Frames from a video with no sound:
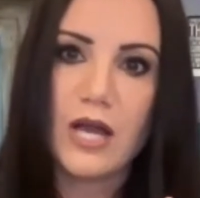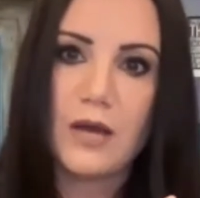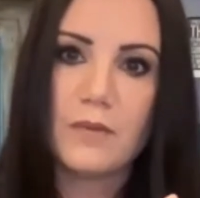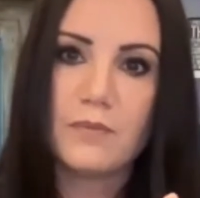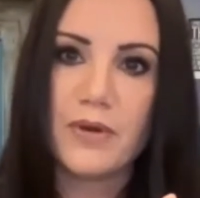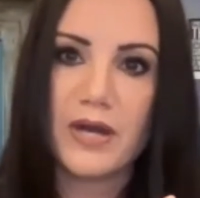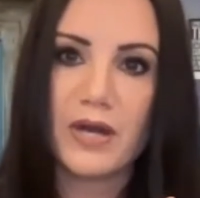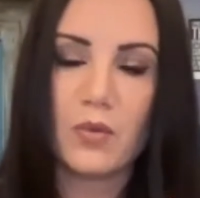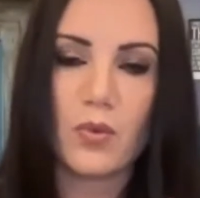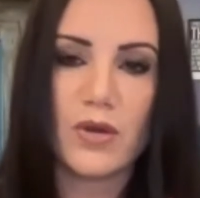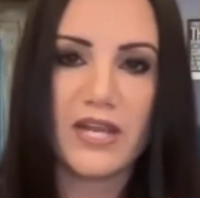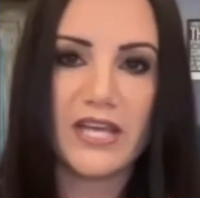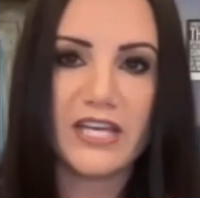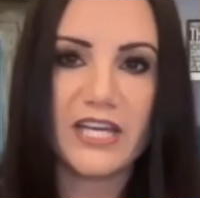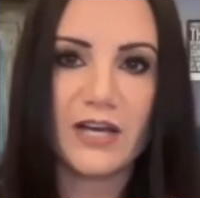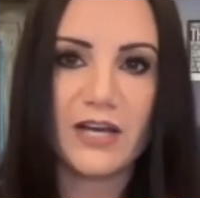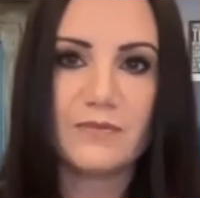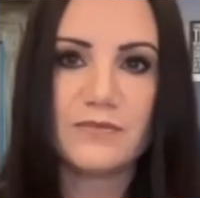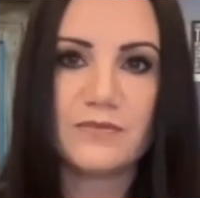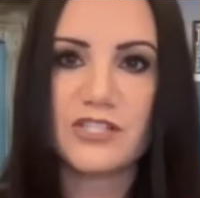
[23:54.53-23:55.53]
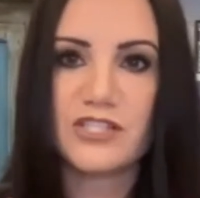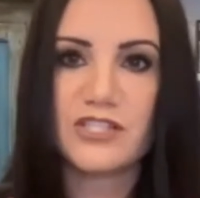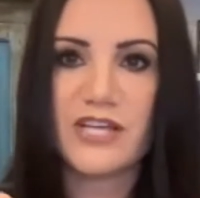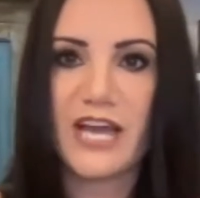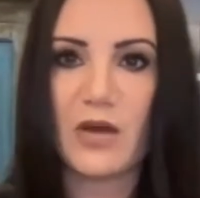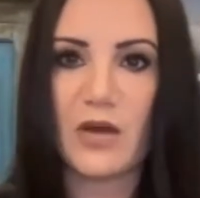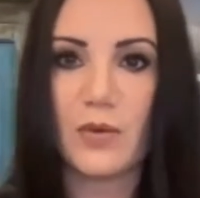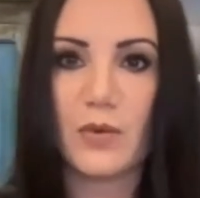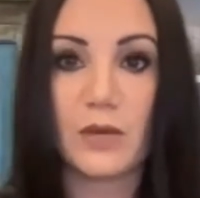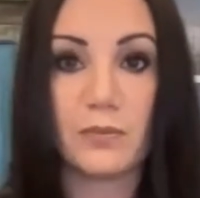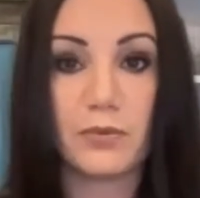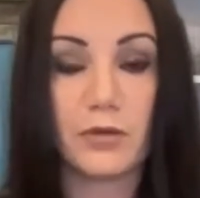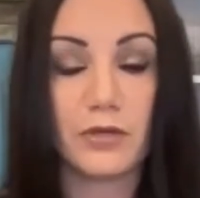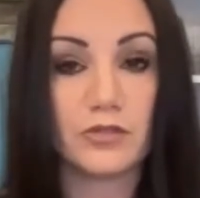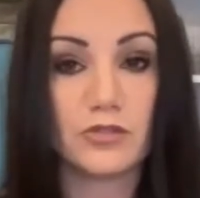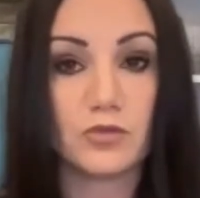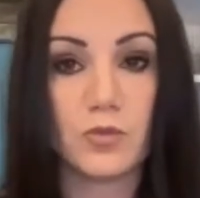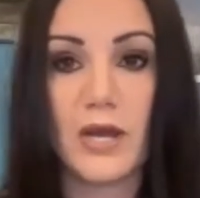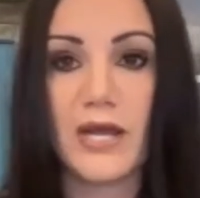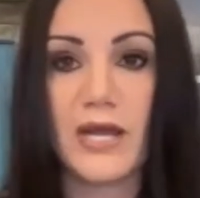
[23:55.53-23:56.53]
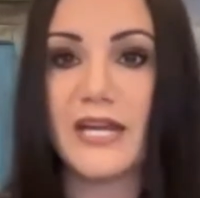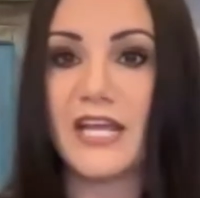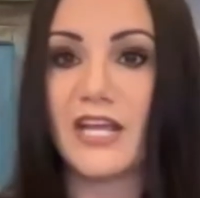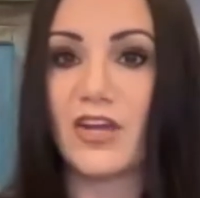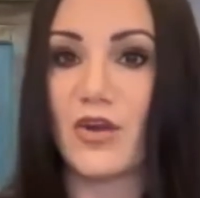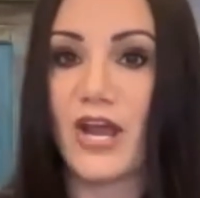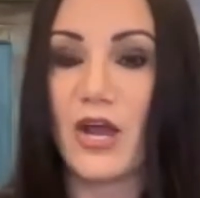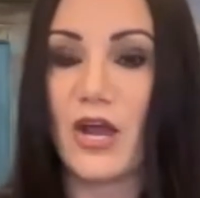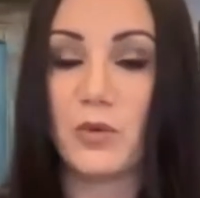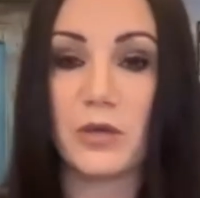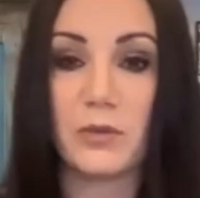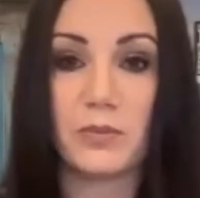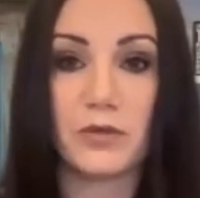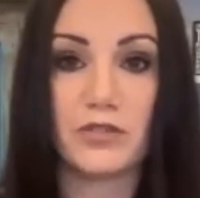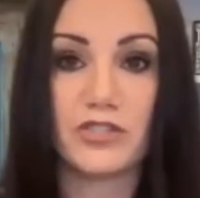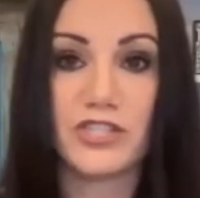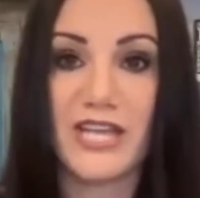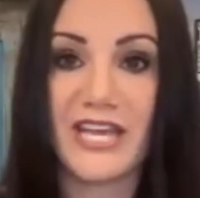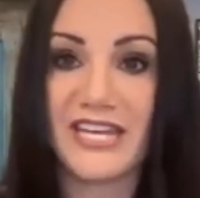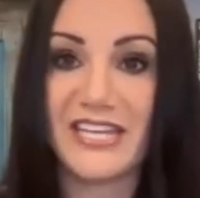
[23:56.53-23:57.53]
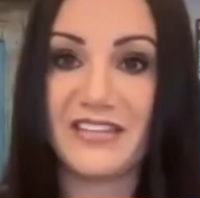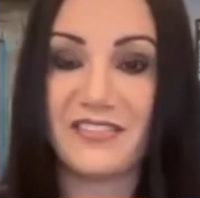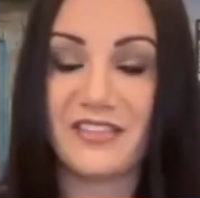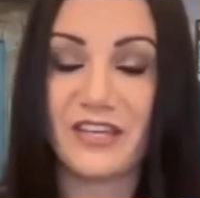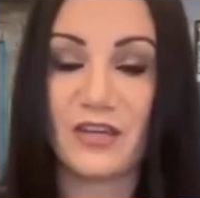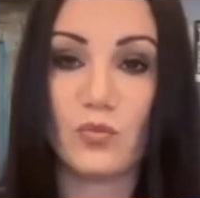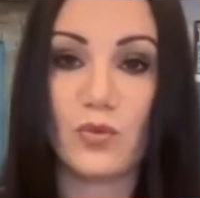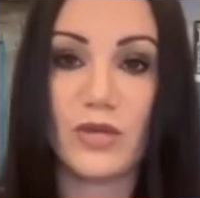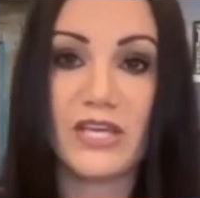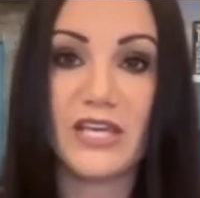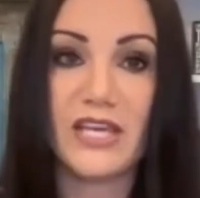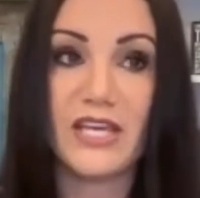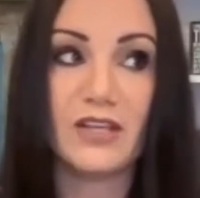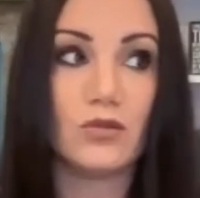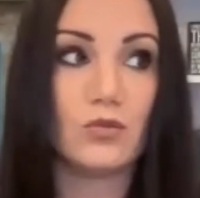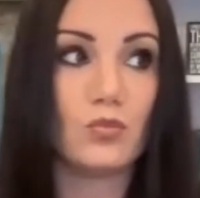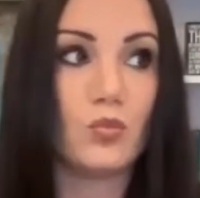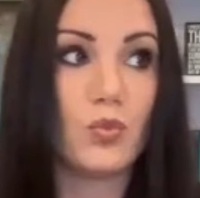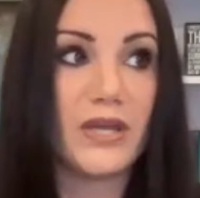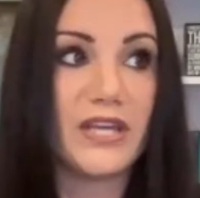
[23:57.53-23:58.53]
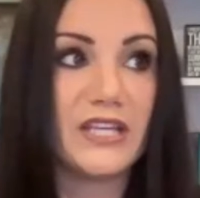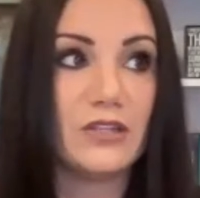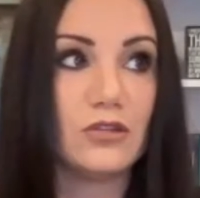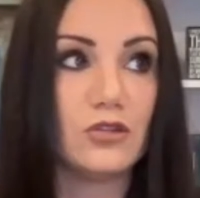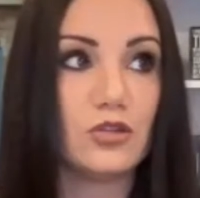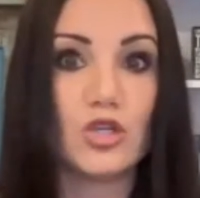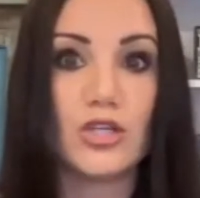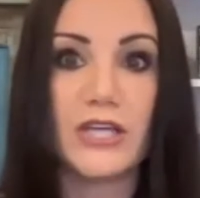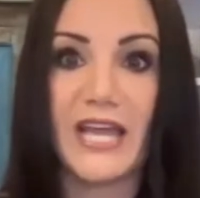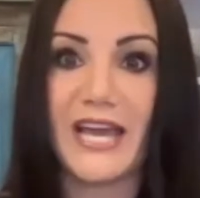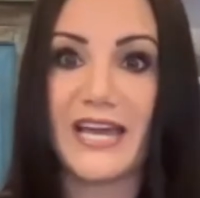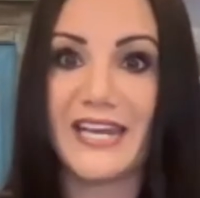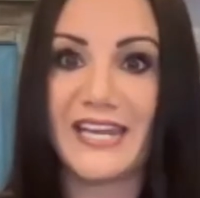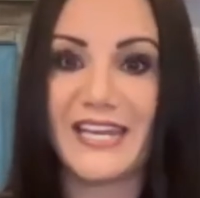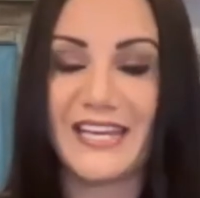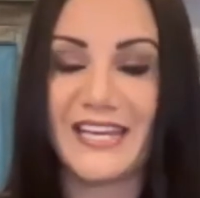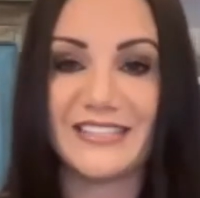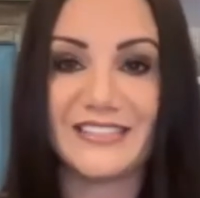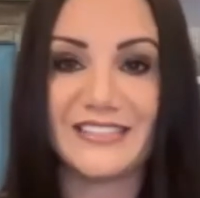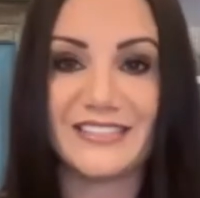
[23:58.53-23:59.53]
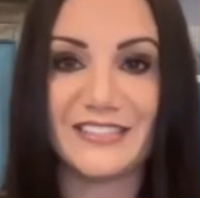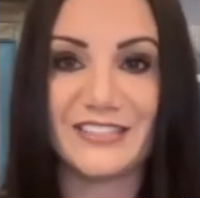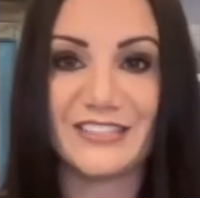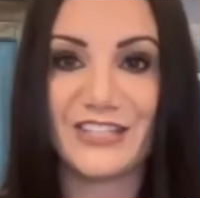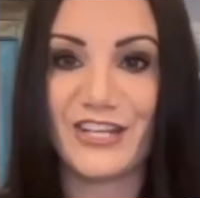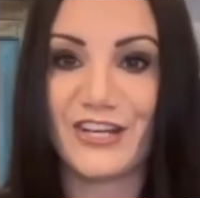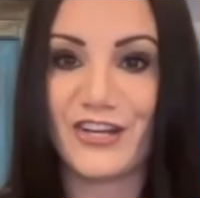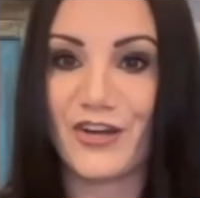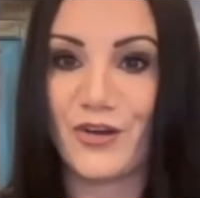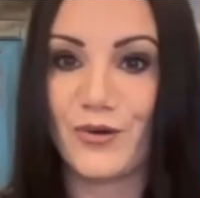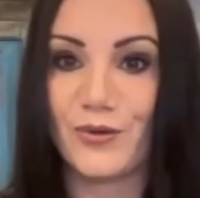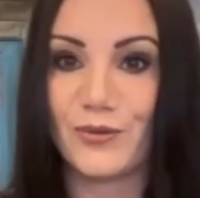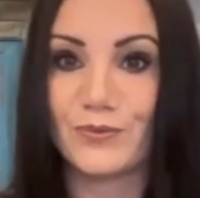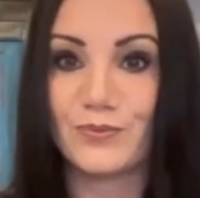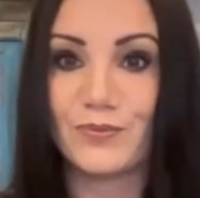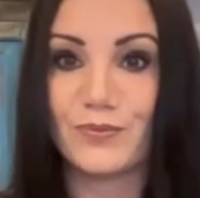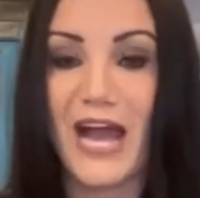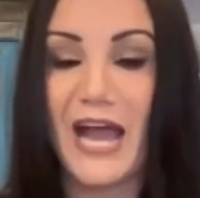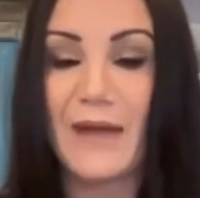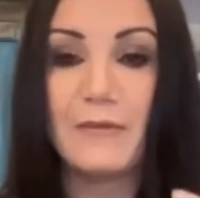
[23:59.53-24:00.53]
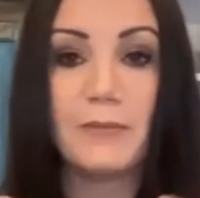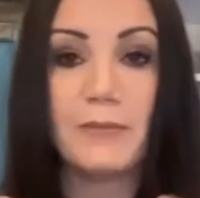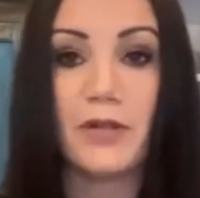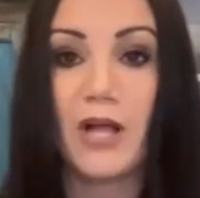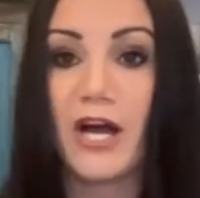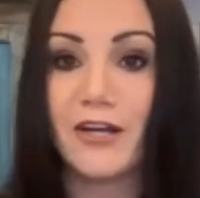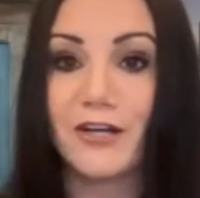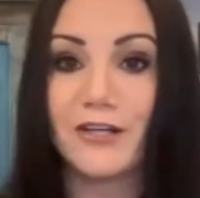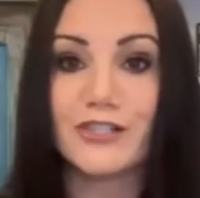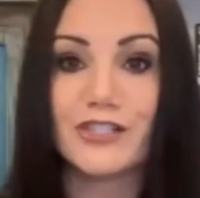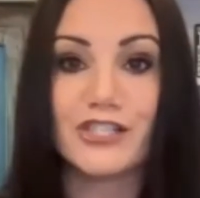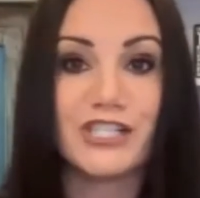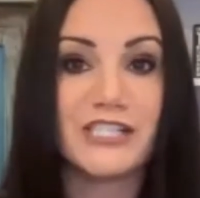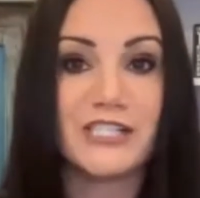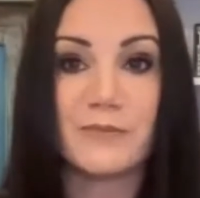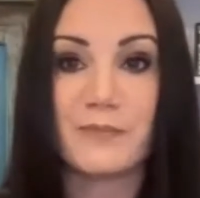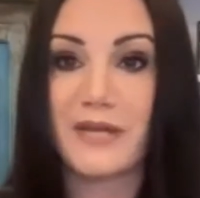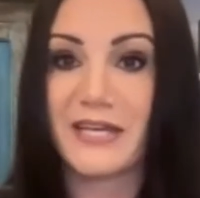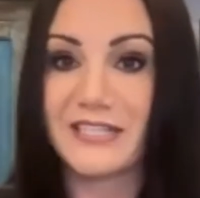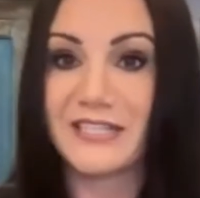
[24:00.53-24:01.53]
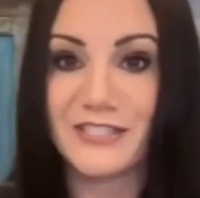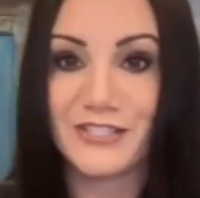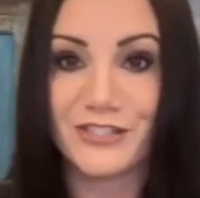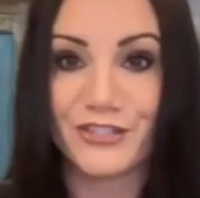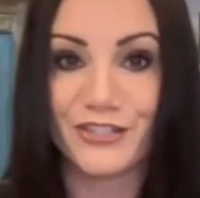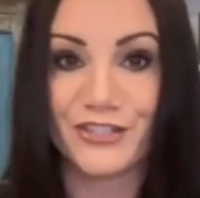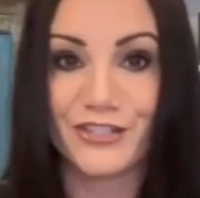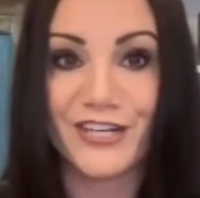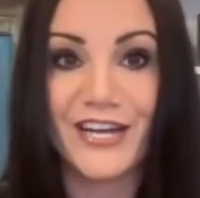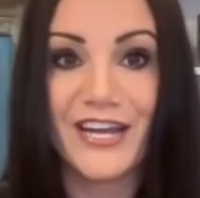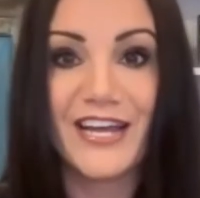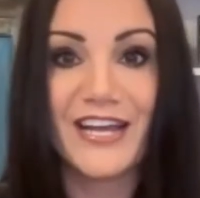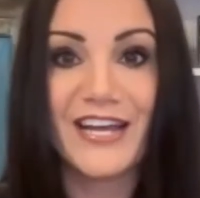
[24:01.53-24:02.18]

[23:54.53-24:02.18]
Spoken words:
But when it comes to how we approach writing or how we approach anything, we look at it, I'm a plotter, she's a pantser.